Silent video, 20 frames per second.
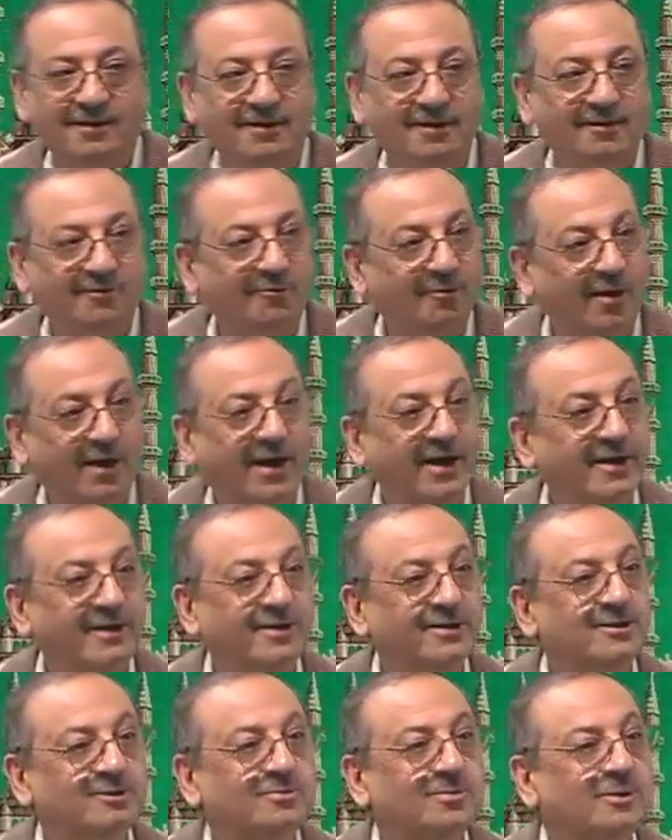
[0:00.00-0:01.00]
Why it
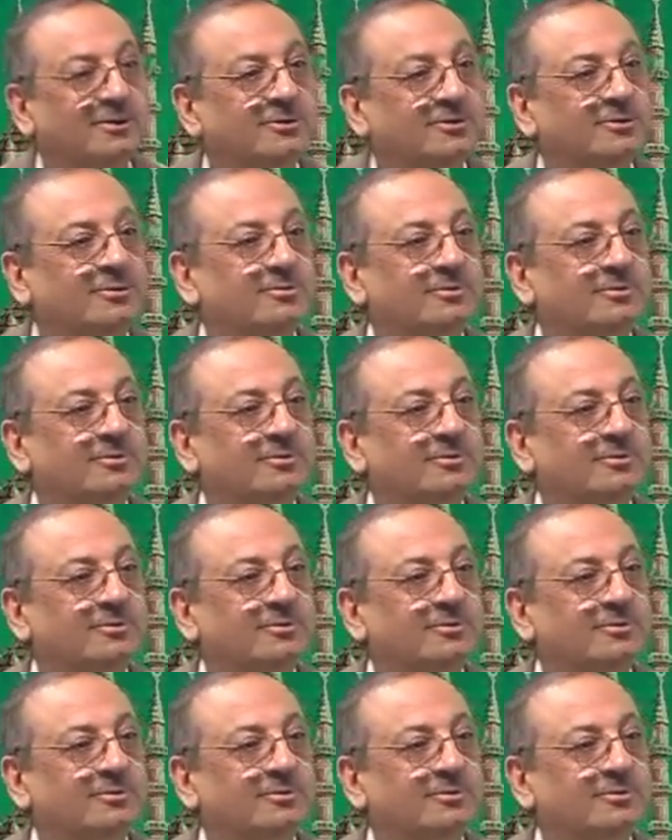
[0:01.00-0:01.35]
is mansoob?